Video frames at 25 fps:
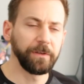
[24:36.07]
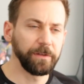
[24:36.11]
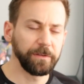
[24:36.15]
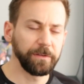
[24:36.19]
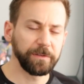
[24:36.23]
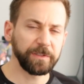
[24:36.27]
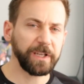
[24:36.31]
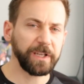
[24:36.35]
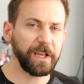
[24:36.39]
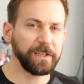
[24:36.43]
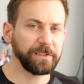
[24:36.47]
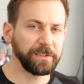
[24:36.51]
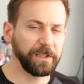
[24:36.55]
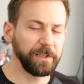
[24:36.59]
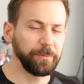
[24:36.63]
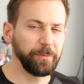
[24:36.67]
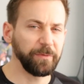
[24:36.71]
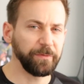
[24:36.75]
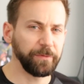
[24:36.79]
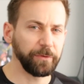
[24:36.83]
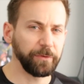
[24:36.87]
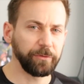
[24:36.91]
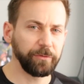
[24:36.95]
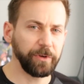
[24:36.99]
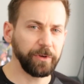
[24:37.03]
The sky's the
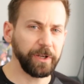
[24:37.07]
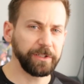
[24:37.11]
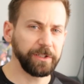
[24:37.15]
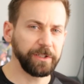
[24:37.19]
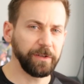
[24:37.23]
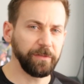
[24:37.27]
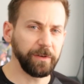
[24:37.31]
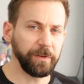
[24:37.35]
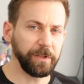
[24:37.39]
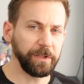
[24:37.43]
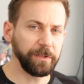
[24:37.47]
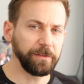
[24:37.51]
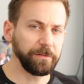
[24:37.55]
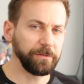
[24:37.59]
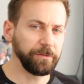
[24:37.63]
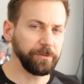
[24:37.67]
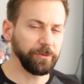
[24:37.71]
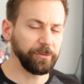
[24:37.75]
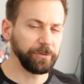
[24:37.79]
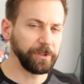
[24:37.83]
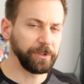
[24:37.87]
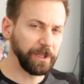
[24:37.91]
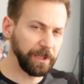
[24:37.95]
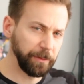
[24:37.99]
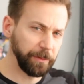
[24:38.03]
limit for creativity.
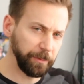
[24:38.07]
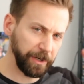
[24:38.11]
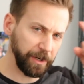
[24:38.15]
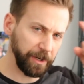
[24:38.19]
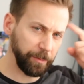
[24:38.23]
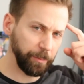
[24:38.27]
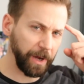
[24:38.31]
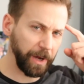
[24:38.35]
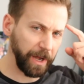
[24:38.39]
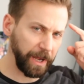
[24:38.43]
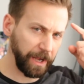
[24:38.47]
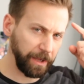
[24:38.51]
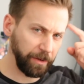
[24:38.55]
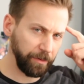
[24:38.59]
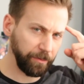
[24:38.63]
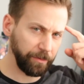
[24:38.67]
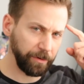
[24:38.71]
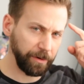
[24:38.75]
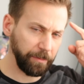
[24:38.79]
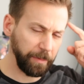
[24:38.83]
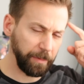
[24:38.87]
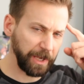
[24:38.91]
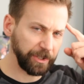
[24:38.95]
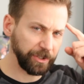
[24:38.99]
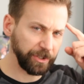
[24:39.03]
You're only limited by
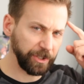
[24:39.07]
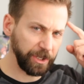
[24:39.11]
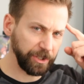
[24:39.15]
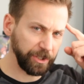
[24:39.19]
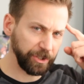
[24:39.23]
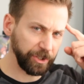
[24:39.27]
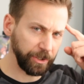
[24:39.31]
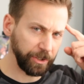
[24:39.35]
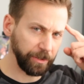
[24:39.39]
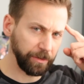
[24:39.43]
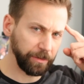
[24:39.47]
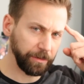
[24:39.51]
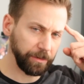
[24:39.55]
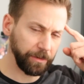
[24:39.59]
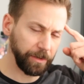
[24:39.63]
your imagination.